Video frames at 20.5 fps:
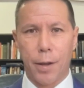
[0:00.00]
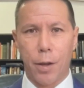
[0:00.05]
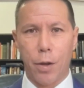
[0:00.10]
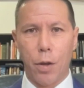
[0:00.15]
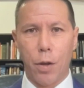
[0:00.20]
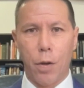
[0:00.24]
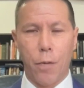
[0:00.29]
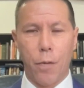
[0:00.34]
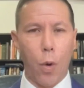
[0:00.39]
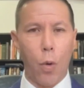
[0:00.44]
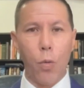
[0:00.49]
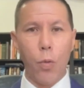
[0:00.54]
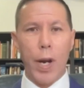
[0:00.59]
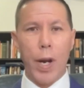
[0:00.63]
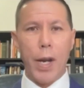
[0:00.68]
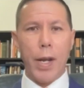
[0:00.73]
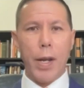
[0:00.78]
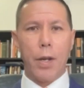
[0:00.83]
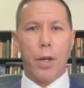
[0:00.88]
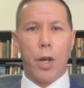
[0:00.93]
So you've
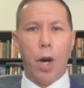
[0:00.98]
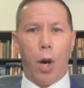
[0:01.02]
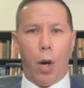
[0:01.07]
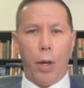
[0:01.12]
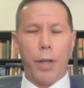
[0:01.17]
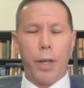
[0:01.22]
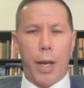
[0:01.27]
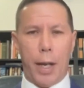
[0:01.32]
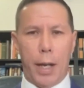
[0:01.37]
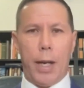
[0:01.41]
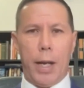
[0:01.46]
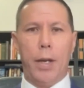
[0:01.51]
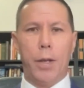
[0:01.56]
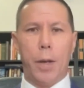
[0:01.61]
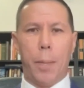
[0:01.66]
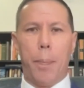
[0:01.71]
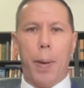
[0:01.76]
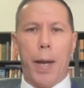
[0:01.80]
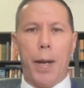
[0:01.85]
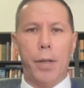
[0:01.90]
already got an
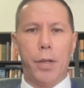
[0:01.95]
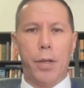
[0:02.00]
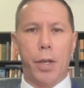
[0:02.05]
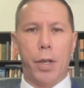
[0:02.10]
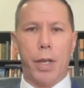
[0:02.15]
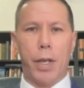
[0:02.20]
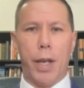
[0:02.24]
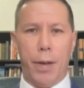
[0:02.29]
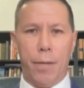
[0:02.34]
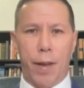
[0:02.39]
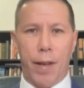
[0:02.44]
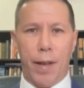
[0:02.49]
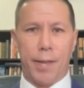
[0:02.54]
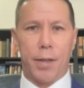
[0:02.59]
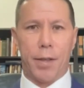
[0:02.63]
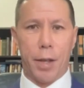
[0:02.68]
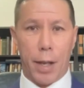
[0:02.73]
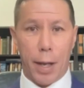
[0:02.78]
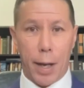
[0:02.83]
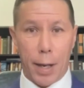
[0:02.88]
independent
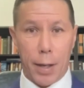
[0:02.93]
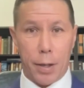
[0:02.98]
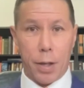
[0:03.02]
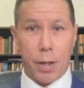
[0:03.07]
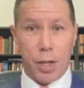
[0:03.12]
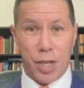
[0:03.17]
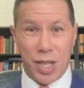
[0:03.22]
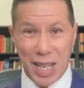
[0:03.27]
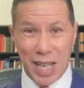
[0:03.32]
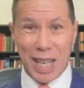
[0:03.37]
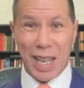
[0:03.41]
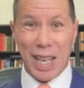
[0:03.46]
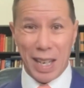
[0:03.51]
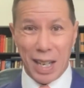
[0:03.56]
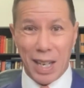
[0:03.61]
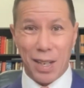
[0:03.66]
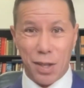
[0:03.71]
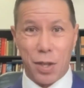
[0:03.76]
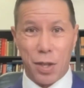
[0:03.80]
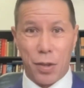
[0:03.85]
investigator
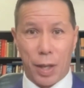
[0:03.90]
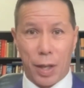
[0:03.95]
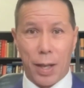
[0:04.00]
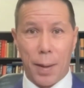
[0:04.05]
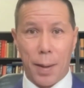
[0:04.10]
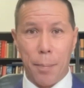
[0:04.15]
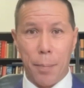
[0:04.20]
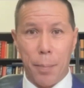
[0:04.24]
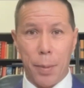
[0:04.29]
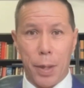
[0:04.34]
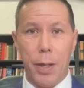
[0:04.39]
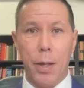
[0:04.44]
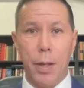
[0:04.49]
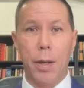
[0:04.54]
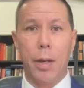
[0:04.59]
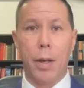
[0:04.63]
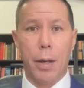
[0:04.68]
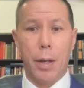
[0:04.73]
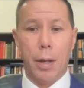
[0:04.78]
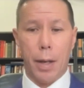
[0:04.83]
digging into the
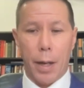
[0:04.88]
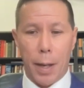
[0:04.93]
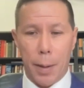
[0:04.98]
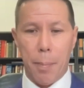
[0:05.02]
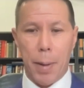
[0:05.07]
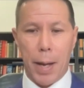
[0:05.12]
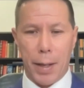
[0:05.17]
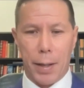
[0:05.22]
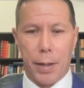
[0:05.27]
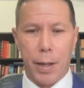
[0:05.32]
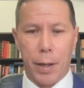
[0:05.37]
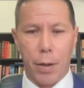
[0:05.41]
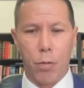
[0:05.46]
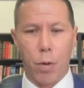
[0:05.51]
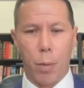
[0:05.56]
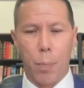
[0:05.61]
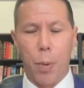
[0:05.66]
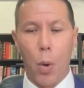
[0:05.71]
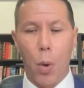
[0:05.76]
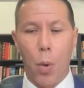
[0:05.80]
company and making
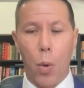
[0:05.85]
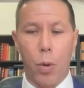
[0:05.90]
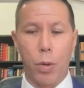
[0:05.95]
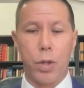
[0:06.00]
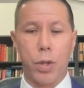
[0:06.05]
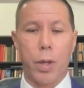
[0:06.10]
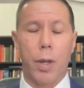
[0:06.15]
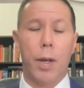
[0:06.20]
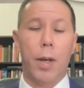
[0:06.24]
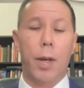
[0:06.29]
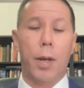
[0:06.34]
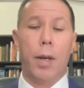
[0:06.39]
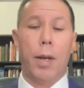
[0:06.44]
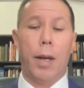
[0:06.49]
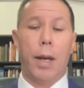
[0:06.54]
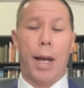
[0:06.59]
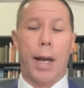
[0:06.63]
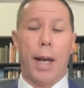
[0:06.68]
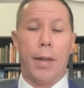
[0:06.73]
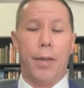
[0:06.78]
a report.
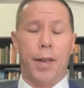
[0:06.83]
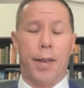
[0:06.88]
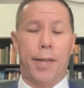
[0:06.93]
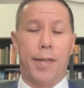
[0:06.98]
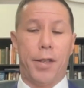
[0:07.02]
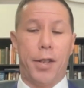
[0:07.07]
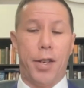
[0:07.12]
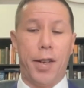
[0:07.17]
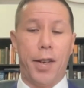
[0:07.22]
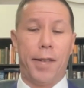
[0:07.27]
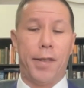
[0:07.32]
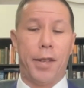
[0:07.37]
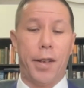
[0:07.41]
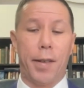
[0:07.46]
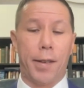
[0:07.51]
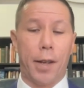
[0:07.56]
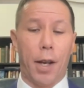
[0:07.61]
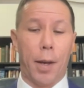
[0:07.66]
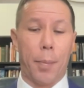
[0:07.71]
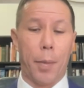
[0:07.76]
And the
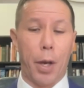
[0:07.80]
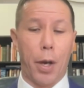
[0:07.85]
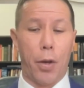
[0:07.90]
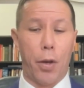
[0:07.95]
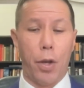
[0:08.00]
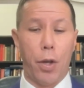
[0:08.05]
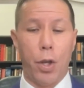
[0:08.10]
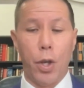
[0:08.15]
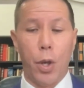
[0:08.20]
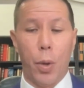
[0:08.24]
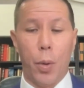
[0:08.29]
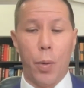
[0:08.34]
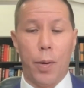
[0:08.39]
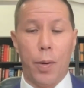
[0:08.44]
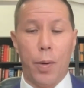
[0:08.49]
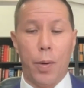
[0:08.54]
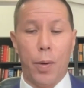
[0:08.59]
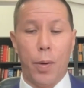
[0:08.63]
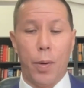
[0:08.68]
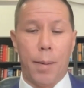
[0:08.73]
statistics I'm going to
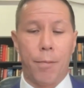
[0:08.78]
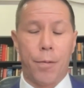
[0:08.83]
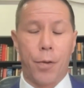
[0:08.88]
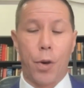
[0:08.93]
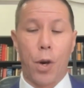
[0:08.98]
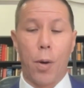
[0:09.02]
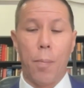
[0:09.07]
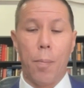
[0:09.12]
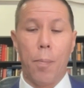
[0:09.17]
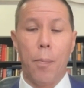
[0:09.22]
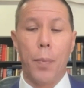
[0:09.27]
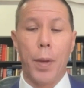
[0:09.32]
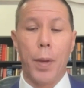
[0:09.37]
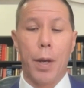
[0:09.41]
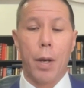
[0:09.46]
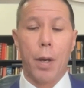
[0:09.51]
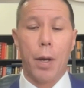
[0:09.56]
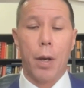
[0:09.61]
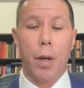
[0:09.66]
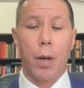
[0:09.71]
use come from